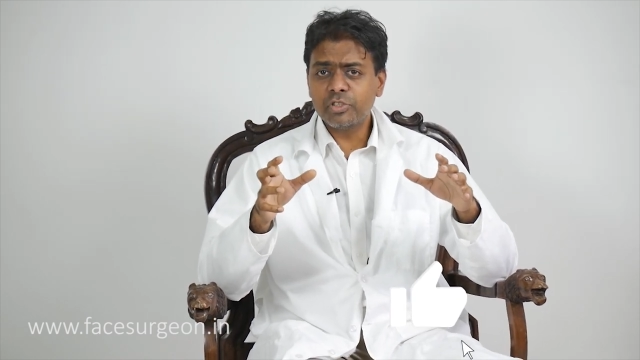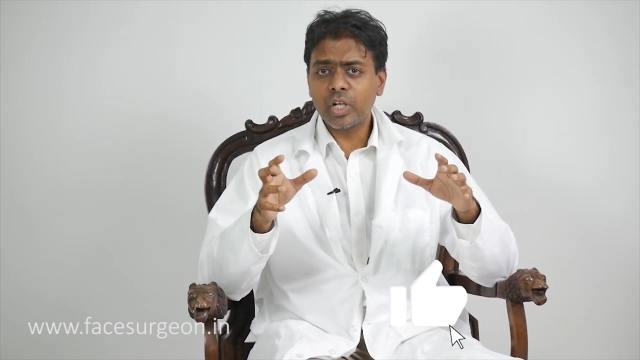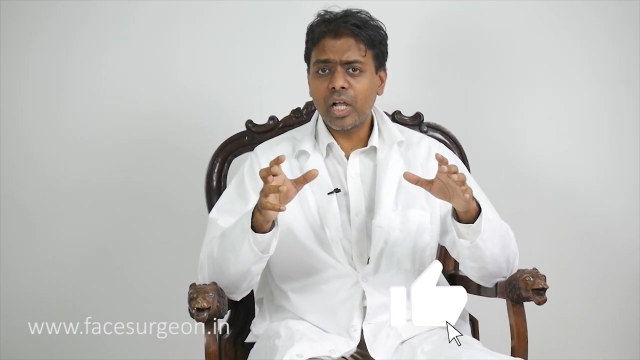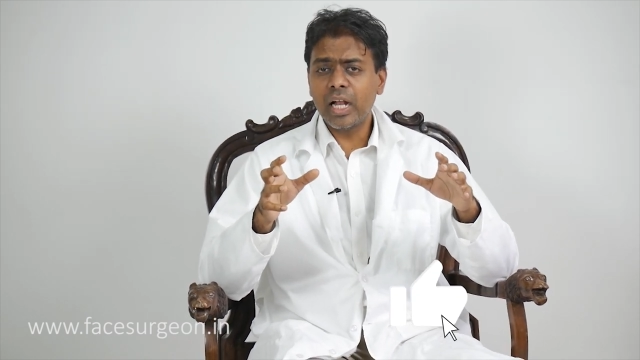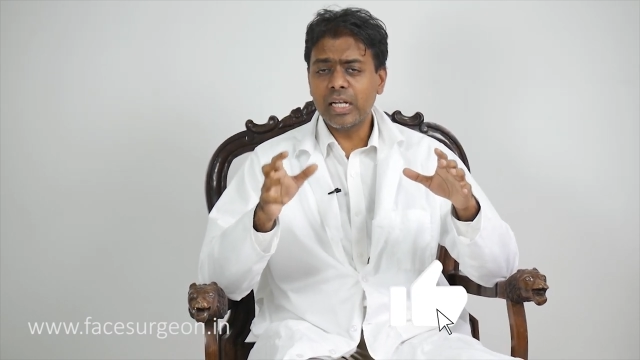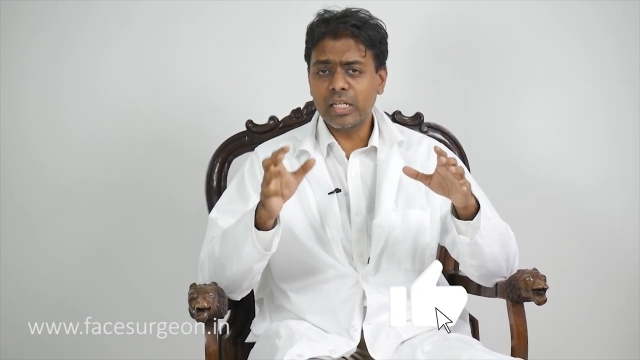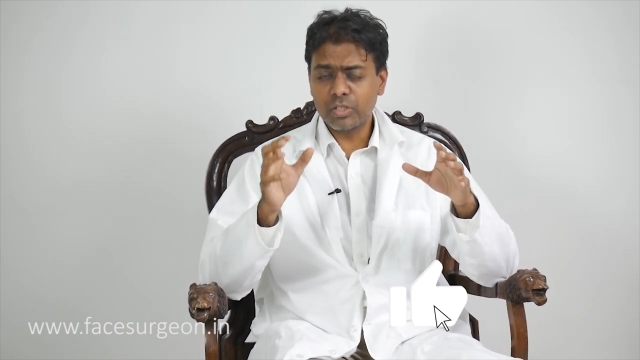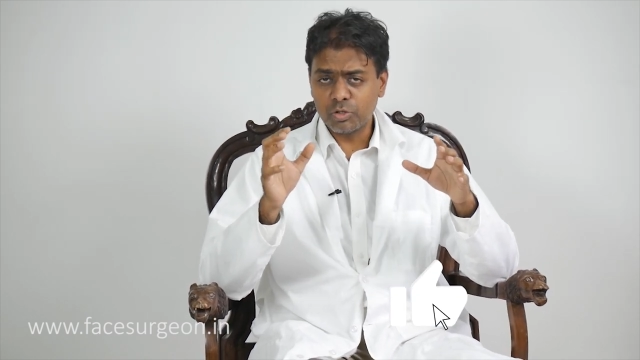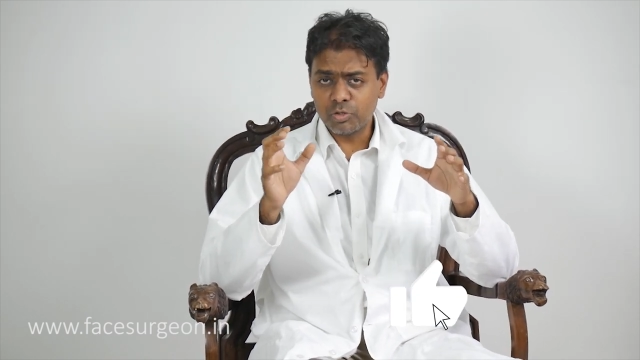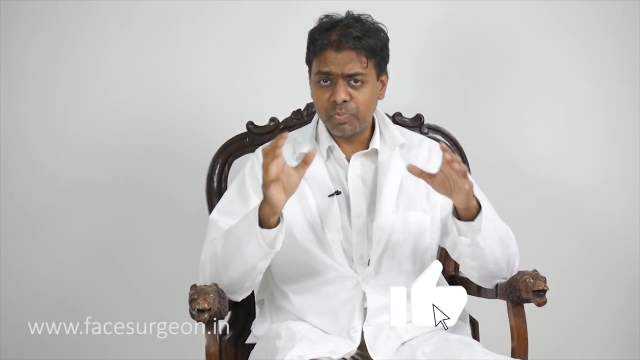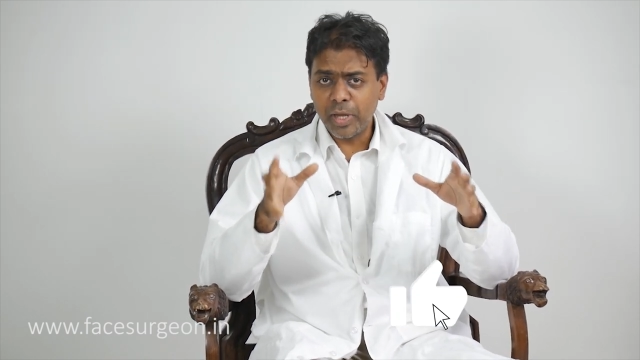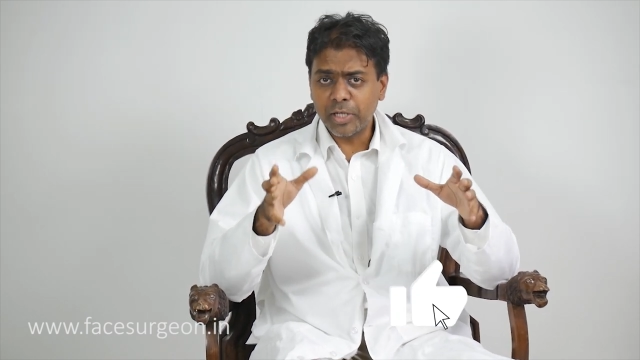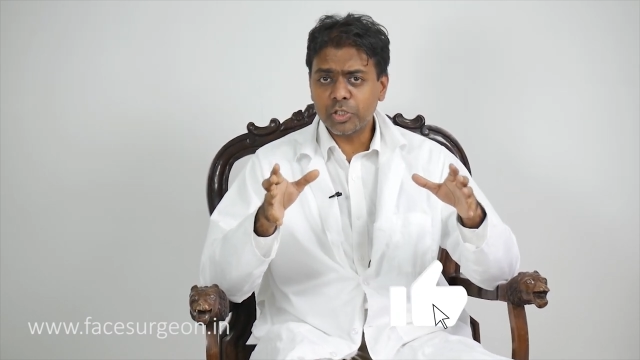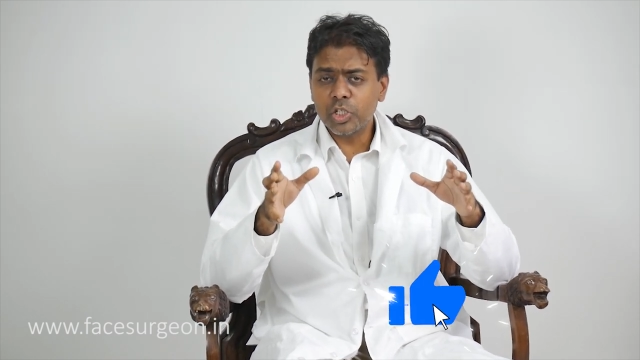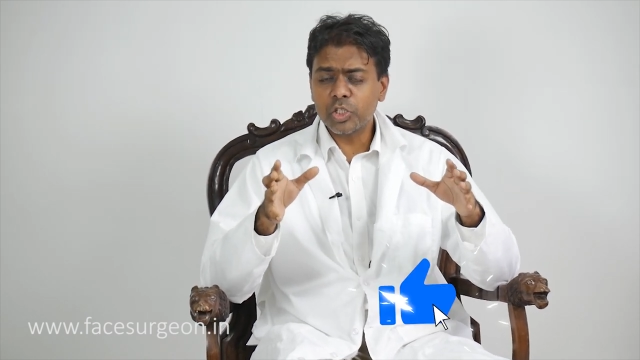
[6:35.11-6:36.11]
child is a
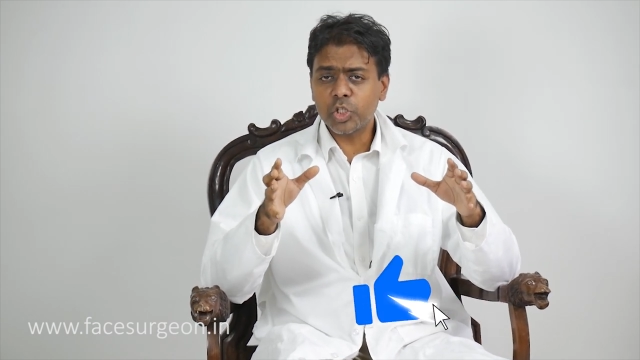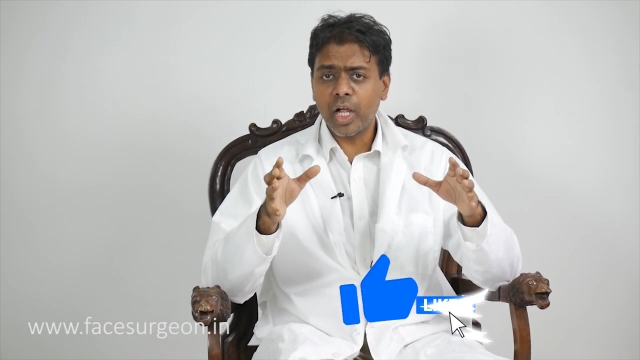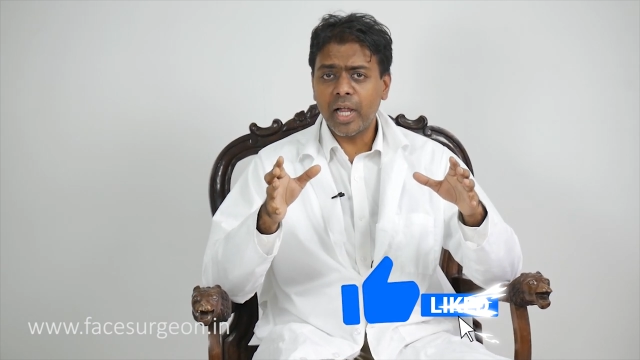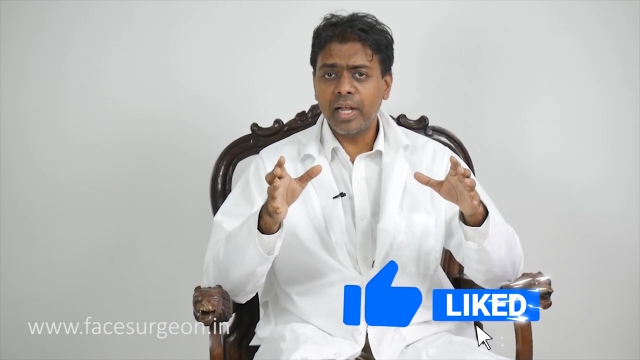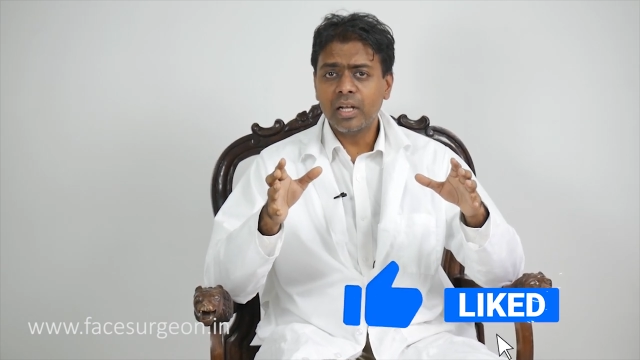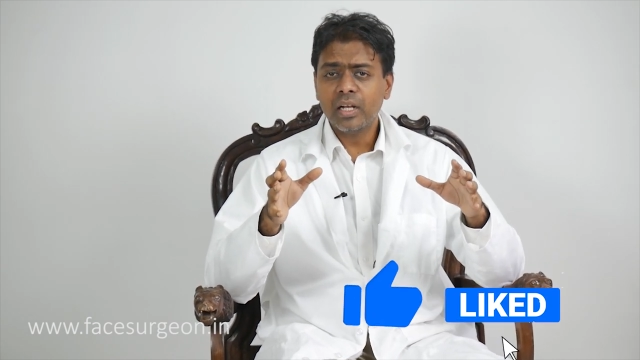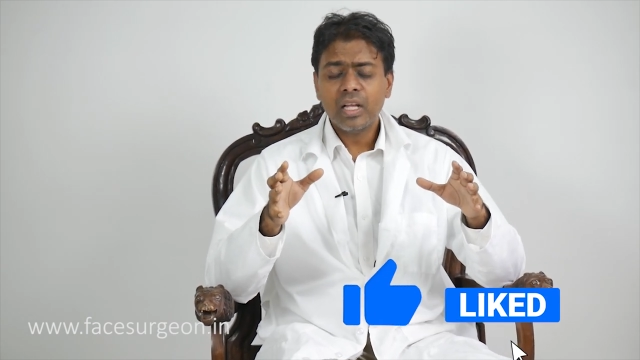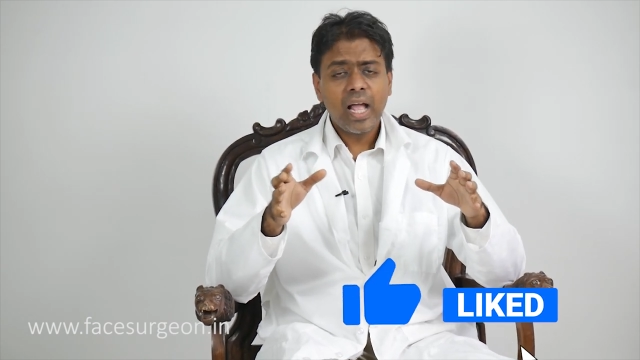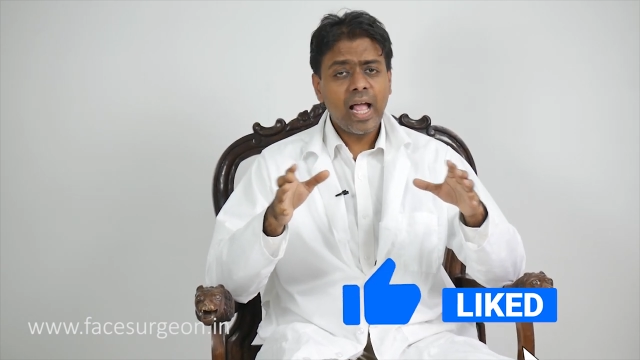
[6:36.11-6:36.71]
special child